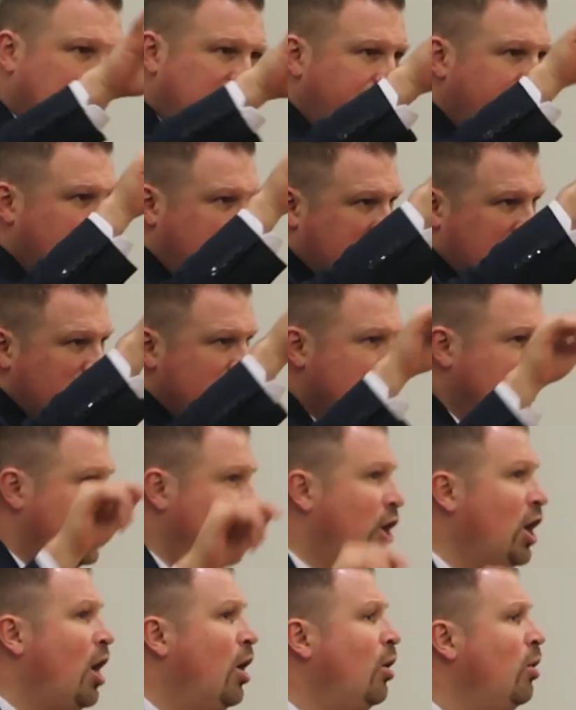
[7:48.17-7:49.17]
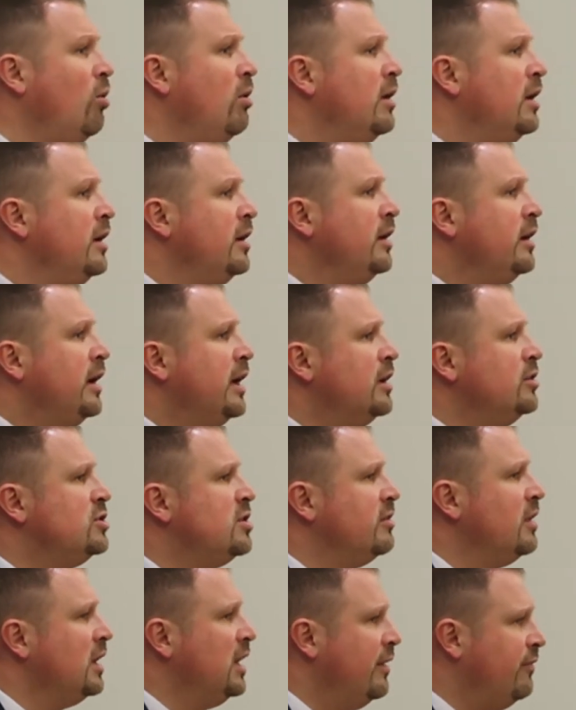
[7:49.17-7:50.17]
leave the kitchen and go
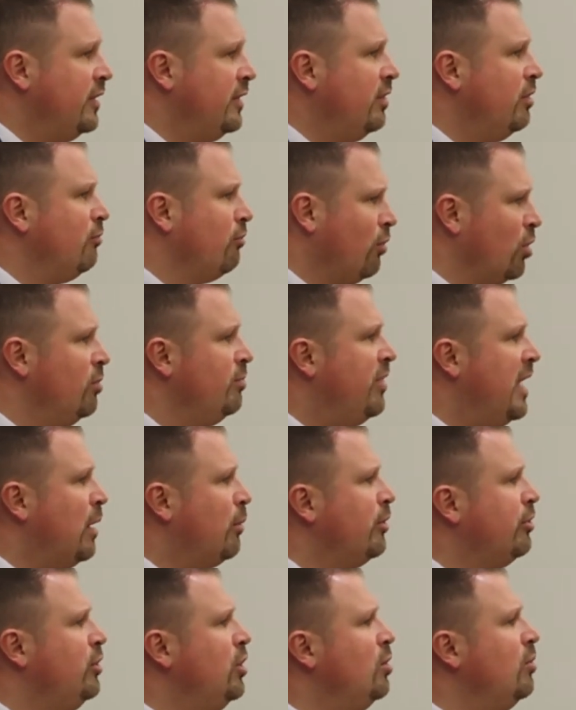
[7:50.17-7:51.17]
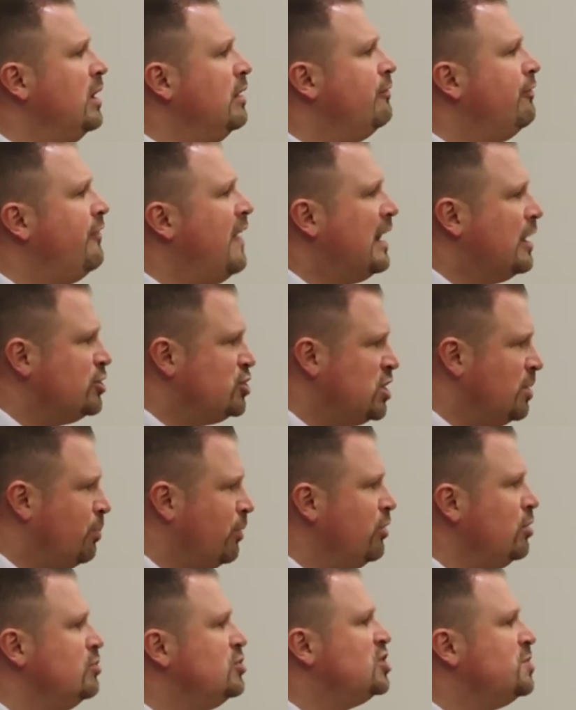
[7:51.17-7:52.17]
into the living room there with you and fellowship
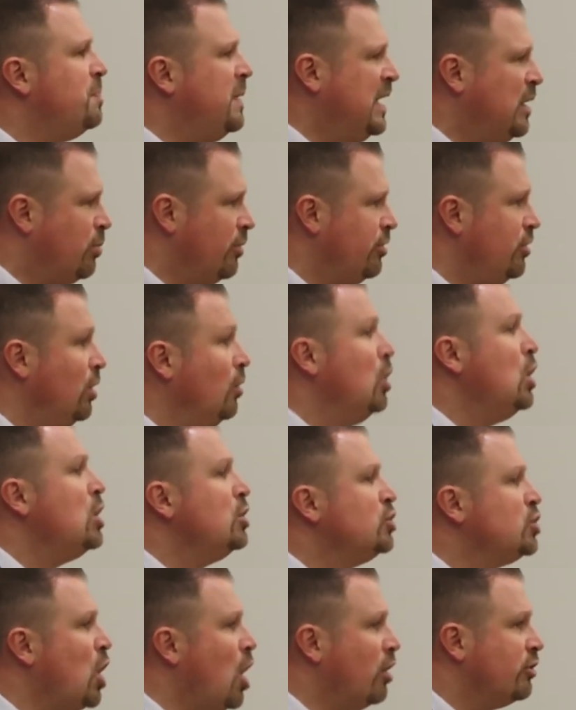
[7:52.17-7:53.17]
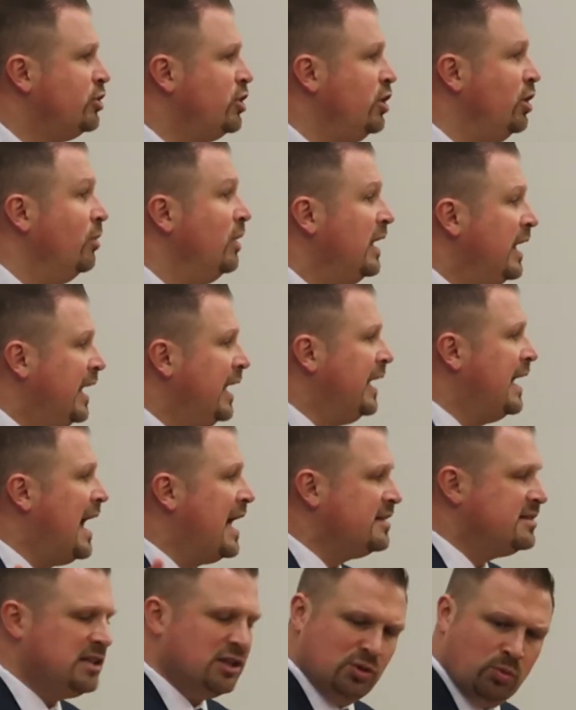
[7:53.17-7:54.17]
with you, speak with you, talk to you. And
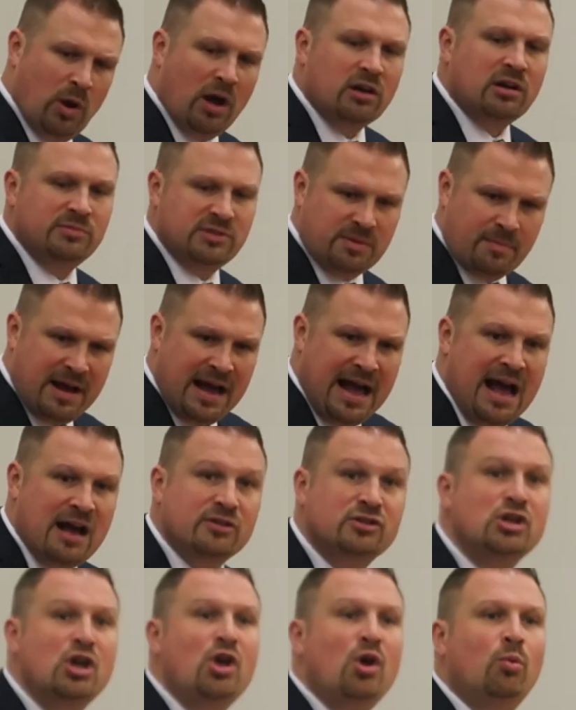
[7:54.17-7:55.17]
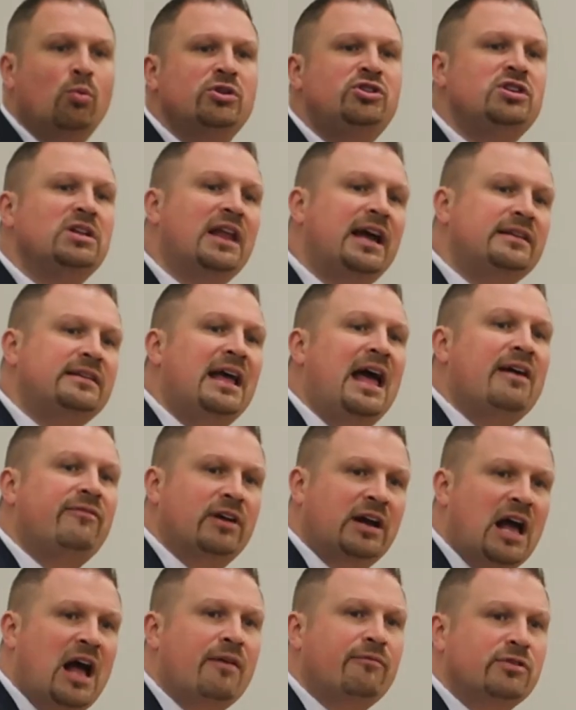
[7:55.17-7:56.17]
God says, welcome to my house. Would you like to have
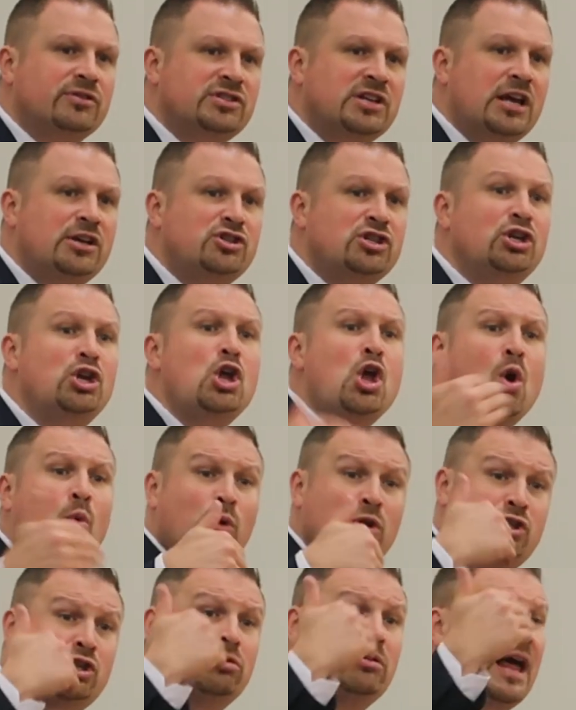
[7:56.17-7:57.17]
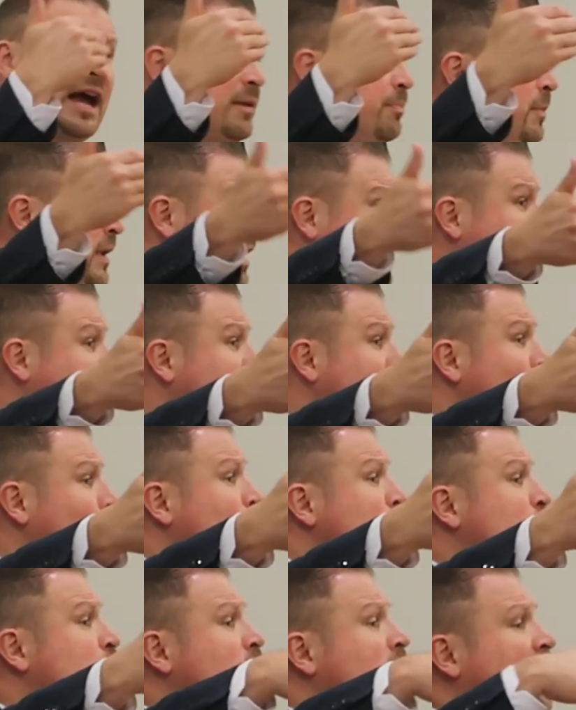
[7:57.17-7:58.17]
a conversation? Would you like me
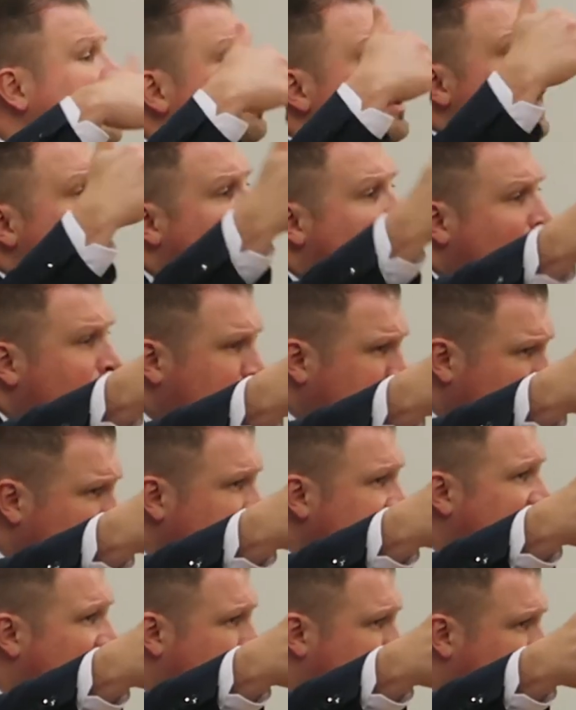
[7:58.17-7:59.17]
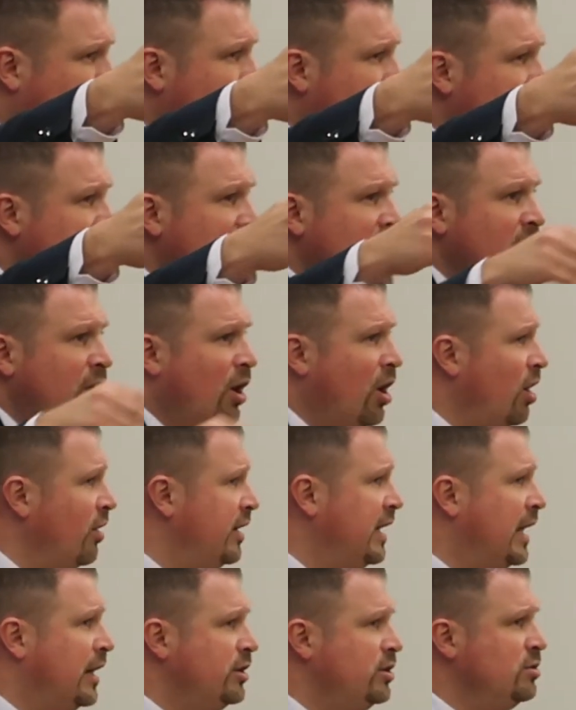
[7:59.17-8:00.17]
to help you with that burden? All
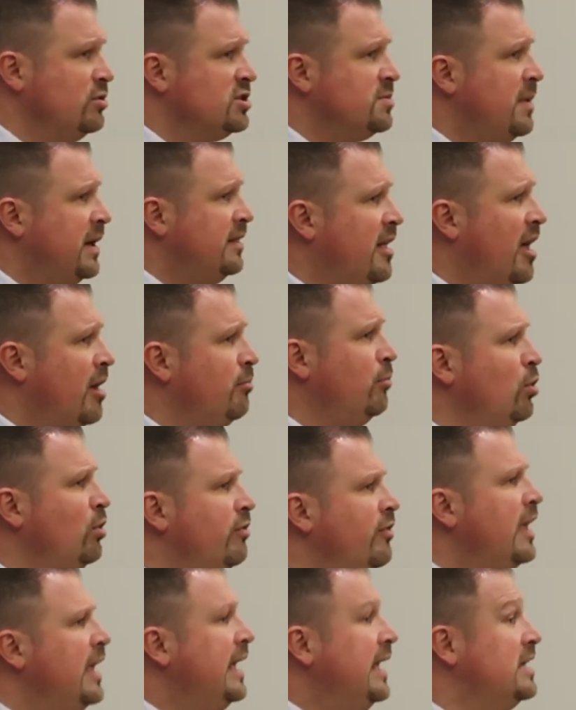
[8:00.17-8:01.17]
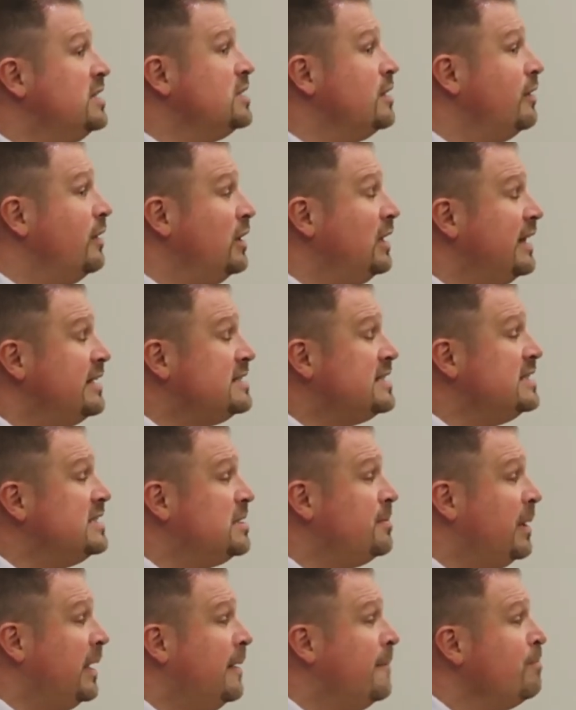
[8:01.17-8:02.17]
you got to do is that move. Listen
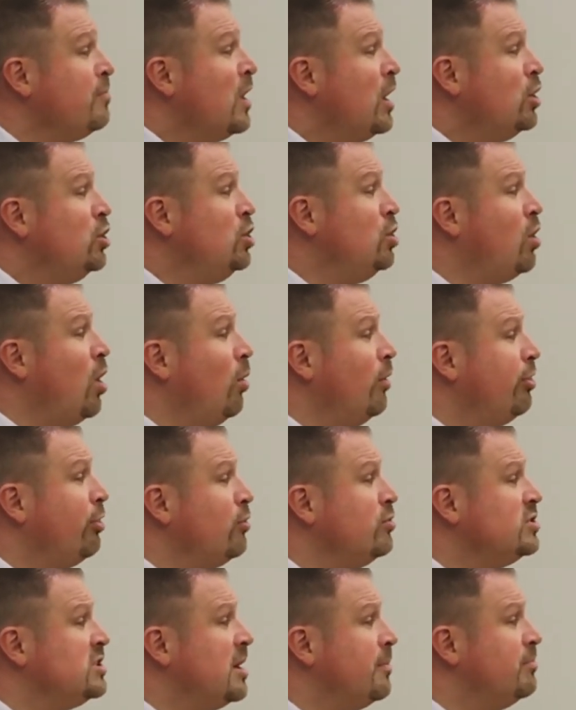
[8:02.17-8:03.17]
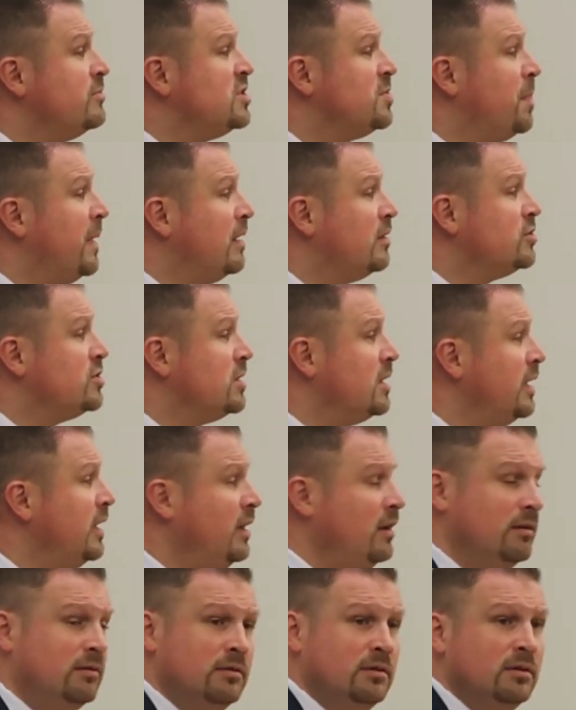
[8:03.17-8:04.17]
to me, you going through something
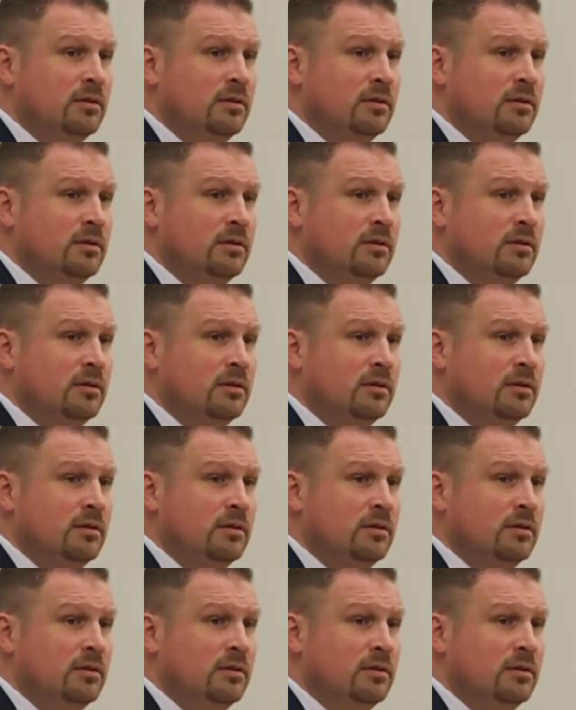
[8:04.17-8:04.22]
spiritually,